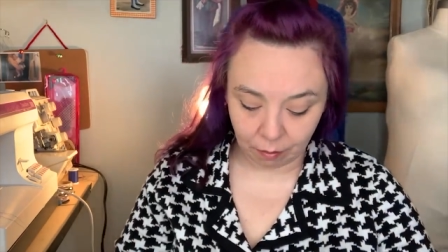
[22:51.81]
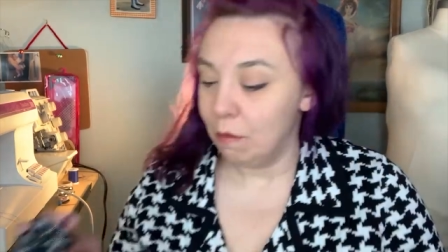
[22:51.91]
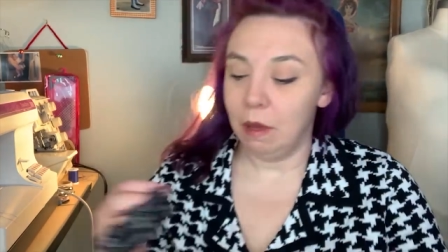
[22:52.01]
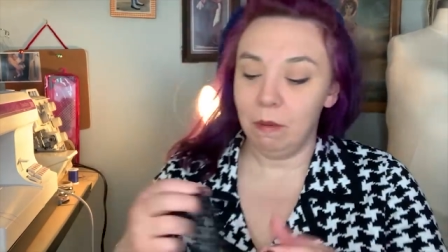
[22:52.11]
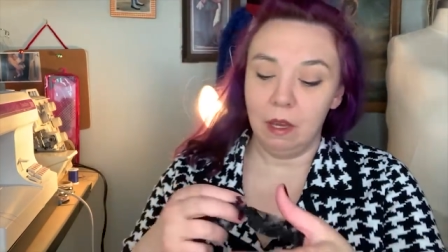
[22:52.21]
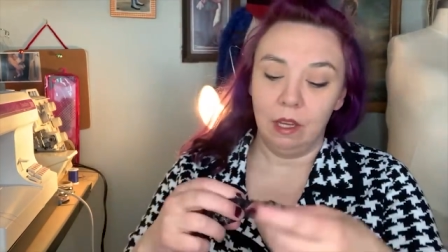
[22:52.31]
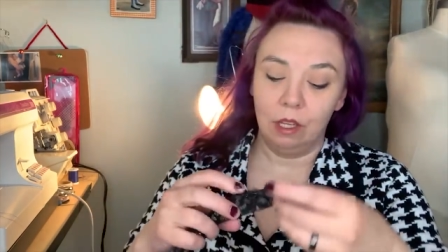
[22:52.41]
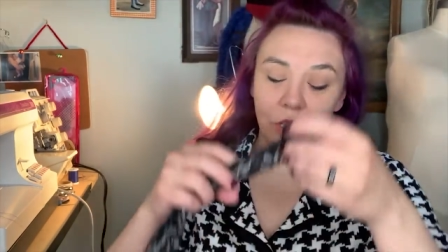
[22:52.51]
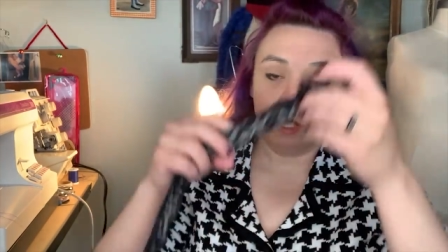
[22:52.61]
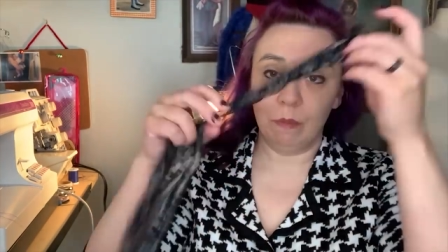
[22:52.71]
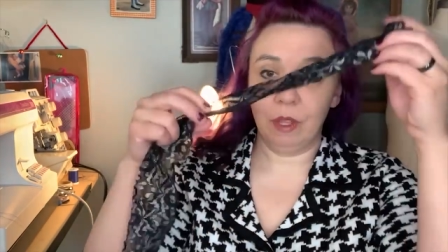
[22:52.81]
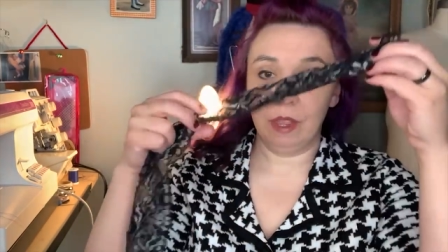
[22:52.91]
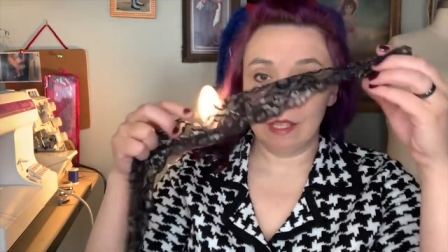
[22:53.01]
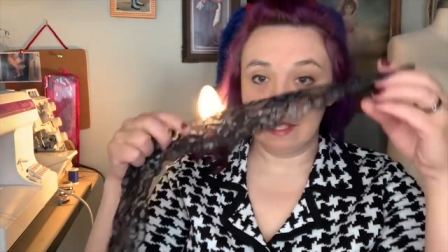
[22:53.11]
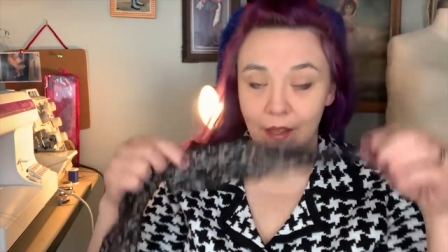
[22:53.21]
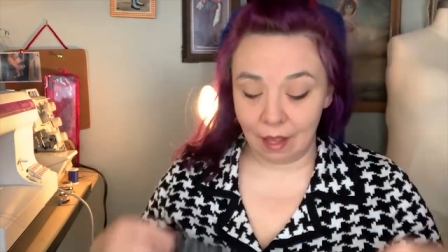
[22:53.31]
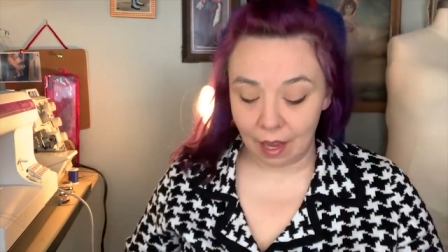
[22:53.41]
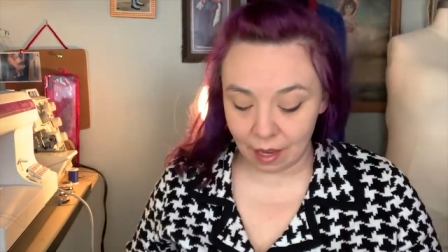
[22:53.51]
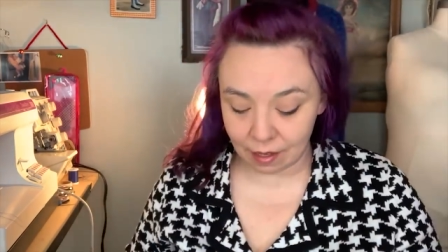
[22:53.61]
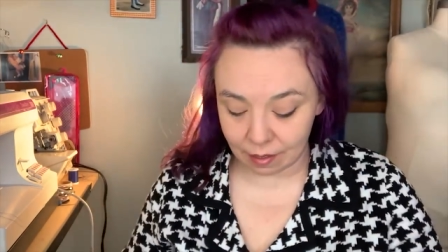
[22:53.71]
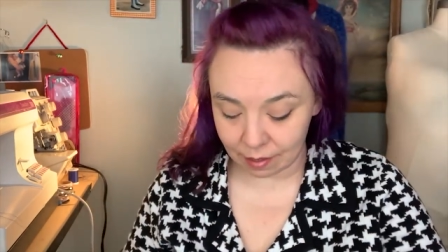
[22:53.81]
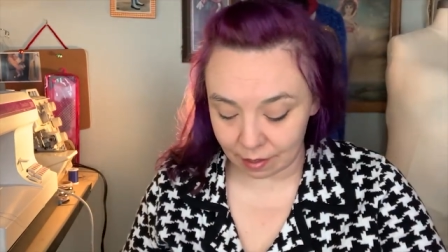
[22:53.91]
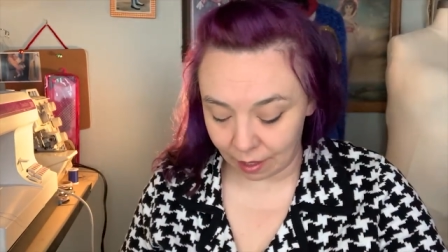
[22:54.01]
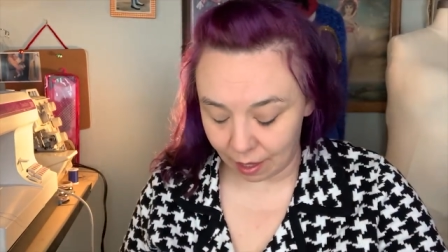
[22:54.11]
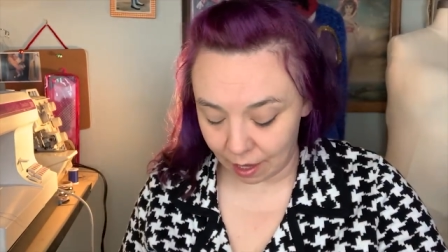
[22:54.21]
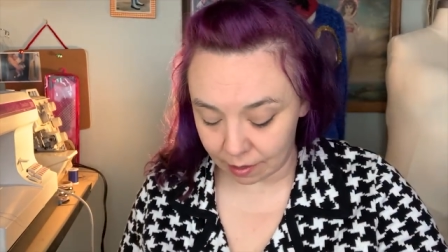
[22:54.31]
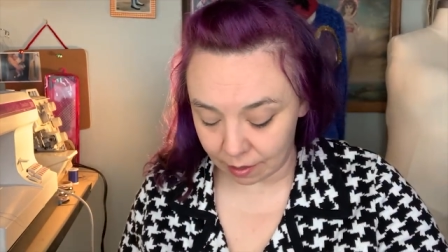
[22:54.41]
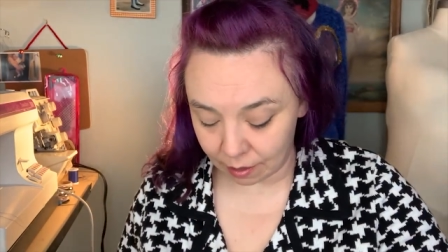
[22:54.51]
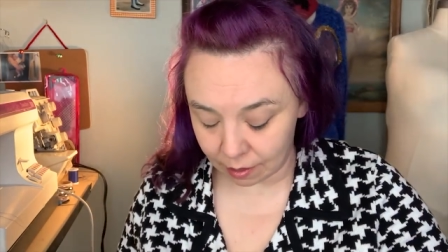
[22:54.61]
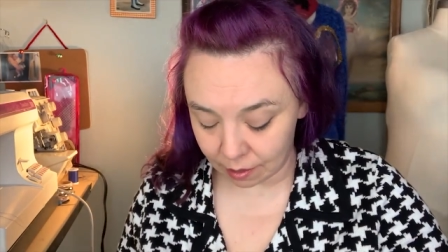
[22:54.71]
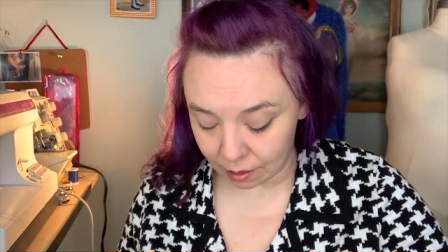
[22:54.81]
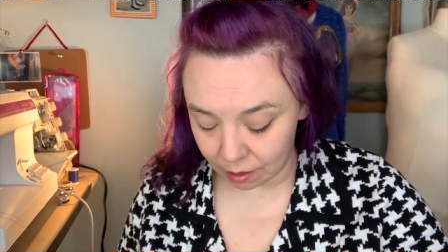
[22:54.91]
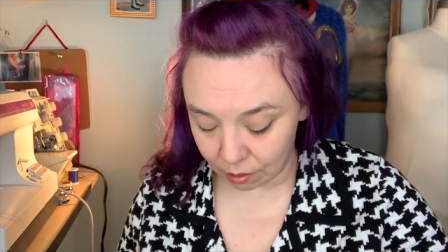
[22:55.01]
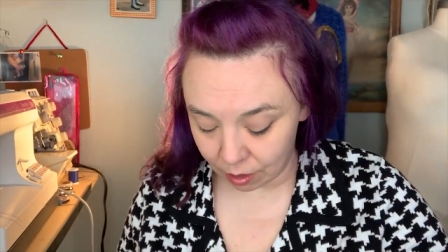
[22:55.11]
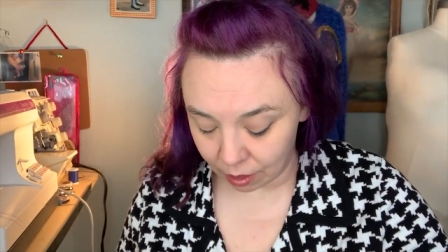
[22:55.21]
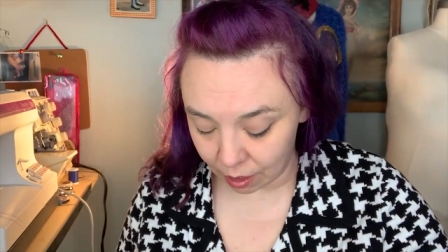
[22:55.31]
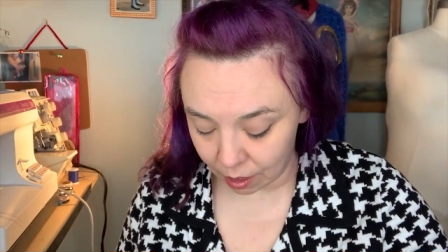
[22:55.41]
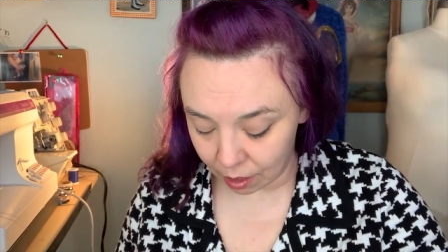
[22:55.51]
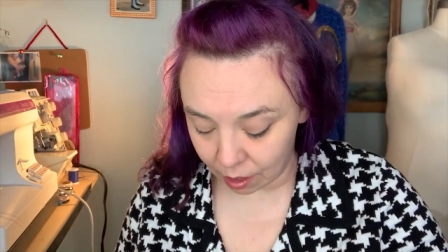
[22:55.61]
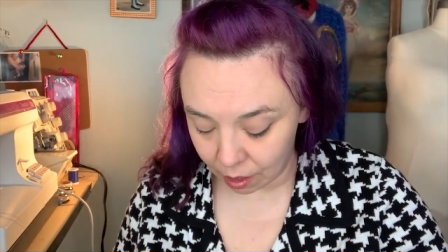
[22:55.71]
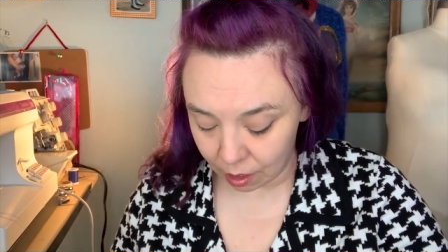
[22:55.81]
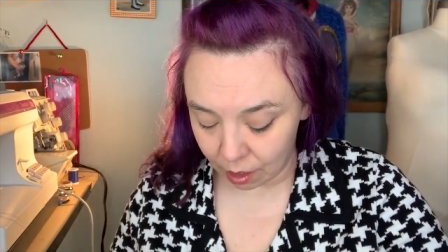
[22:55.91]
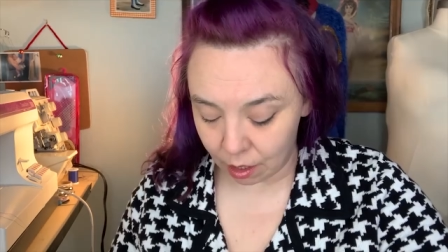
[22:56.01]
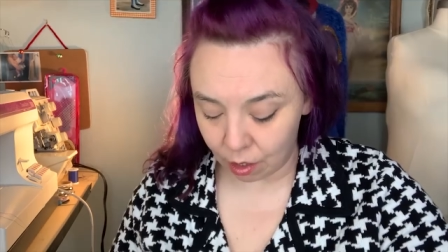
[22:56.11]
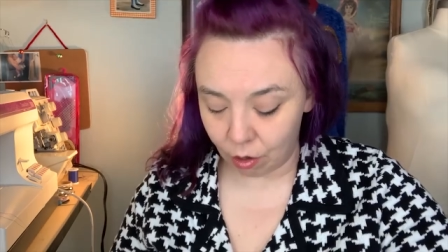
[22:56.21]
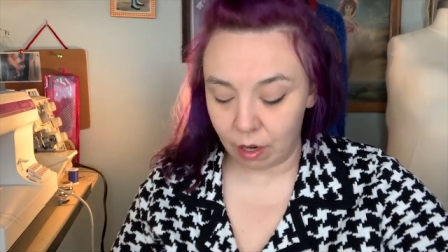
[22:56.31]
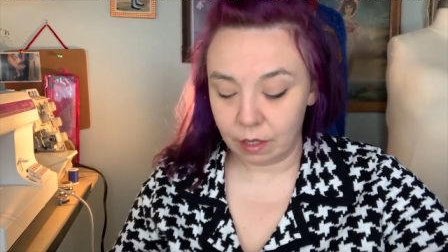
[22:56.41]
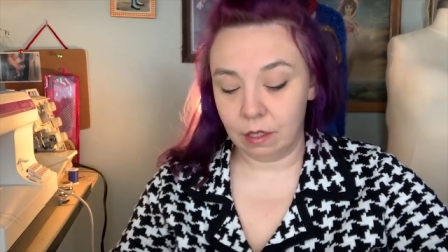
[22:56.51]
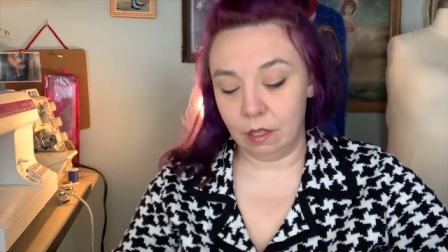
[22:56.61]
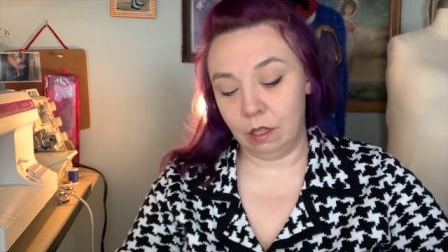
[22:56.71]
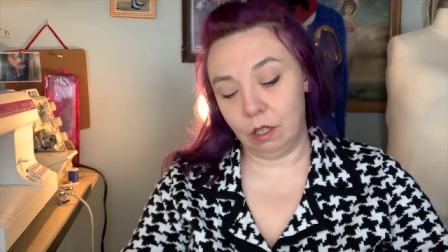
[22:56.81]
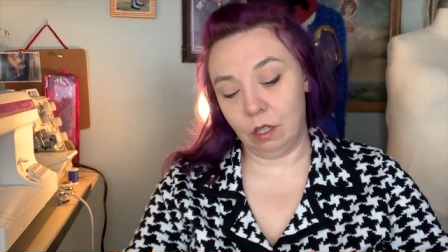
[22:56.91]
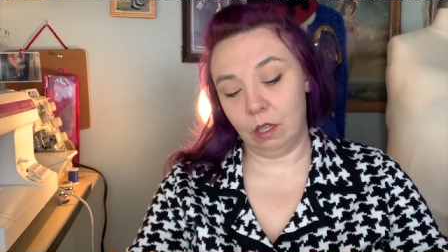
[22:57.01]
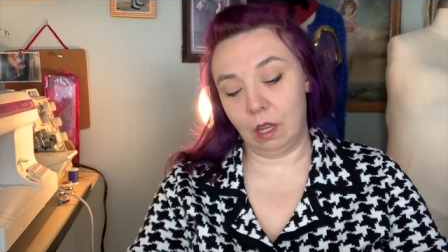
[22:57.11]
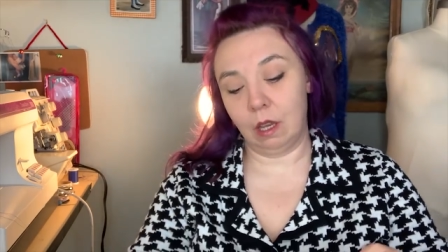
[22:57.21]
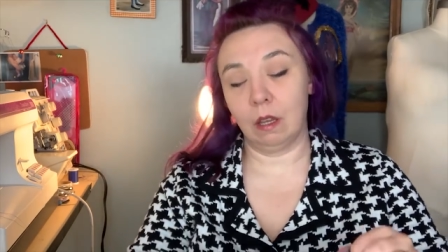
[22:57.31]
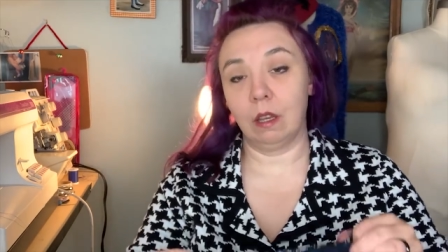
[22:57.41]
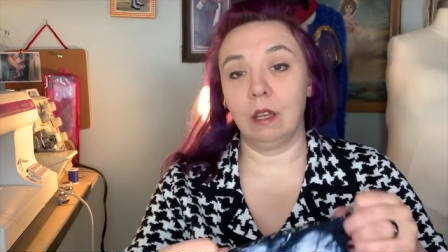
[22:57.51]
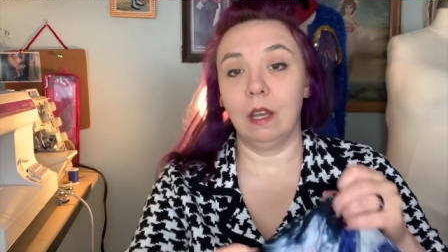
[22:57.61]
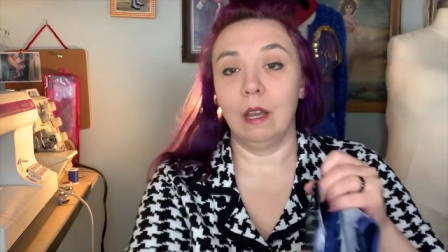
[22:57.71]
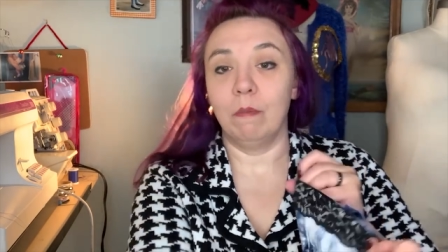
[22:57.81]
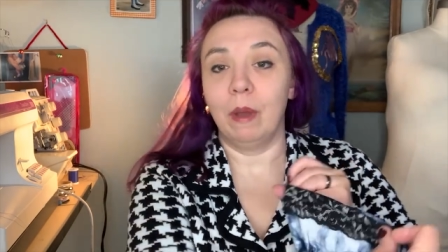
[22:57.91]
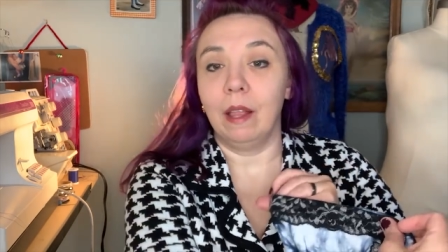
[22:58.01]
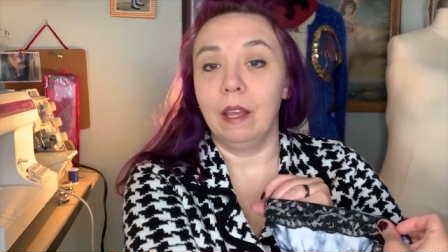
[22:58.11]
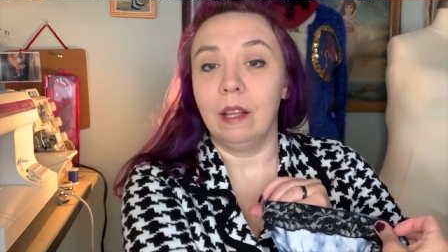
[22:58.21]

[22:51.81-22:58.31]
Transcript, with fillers: Maybe I can just put this lace as the casing instead of doing the cross stitch like ballet